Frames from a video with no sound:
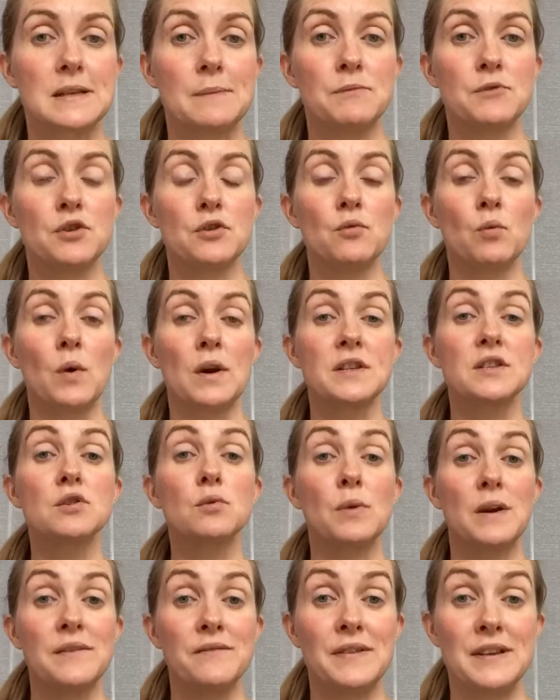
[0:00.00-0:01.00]
I'm doing
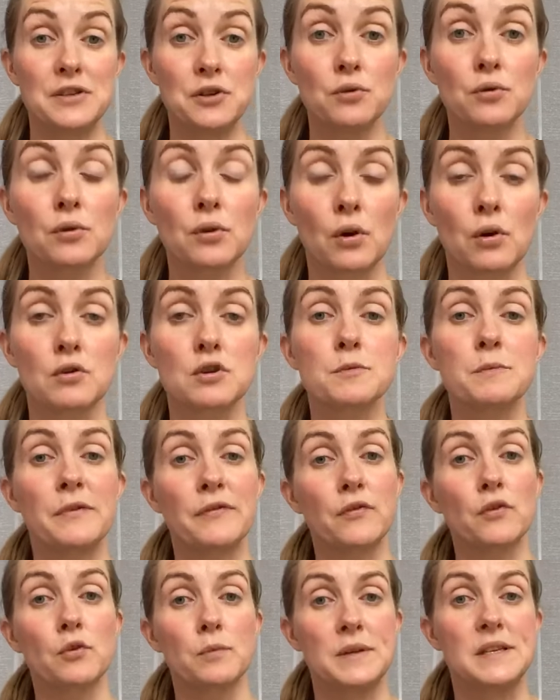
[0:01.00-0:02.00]
one-to-one video calls
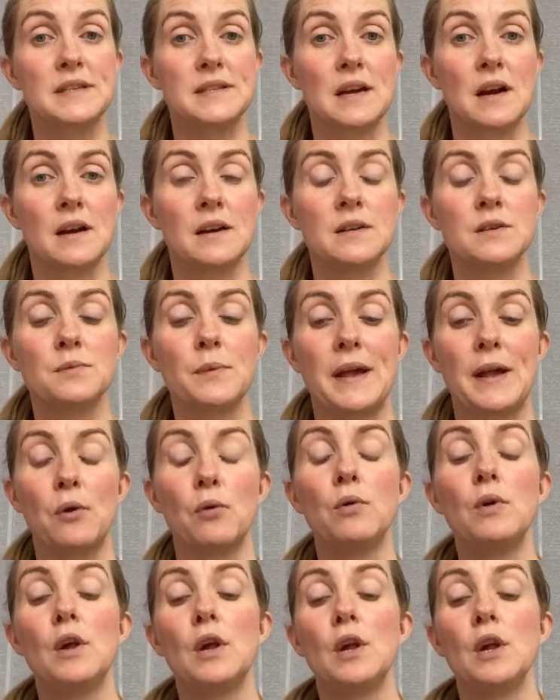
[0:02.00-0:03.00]
before we start as well.